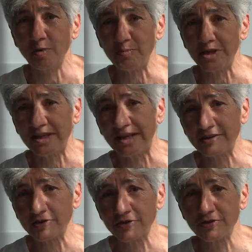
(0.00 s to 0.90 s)
public
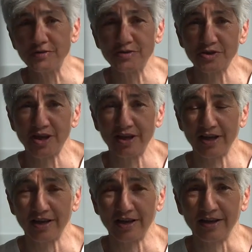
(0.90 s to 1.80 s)
lectures,
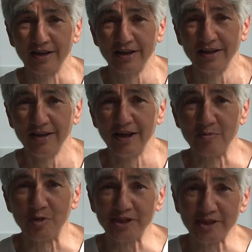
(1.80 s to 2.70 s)
uh,
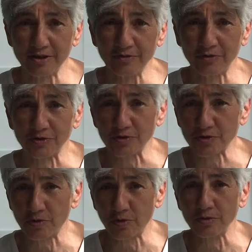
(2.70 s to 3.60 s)
uh material for the
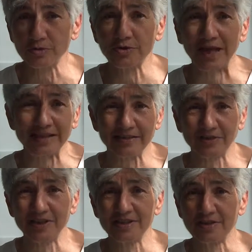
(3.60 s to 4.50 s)
schools,
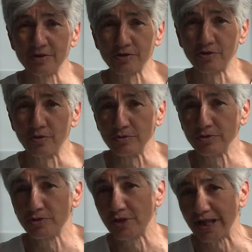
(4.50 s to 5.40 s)
activities in the
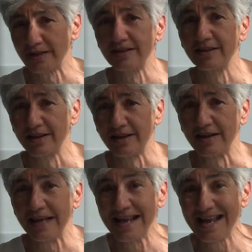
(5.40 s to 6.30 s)
schools, so that,
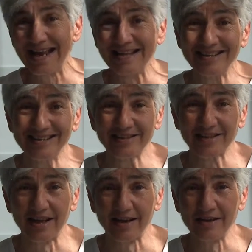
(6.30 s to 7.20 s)
uh, and these,
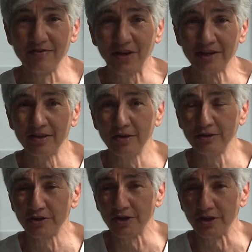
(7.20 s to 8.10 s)
in fact,
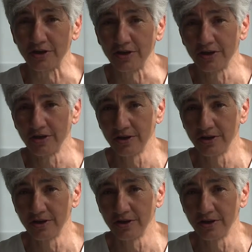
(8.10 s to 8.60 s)
all the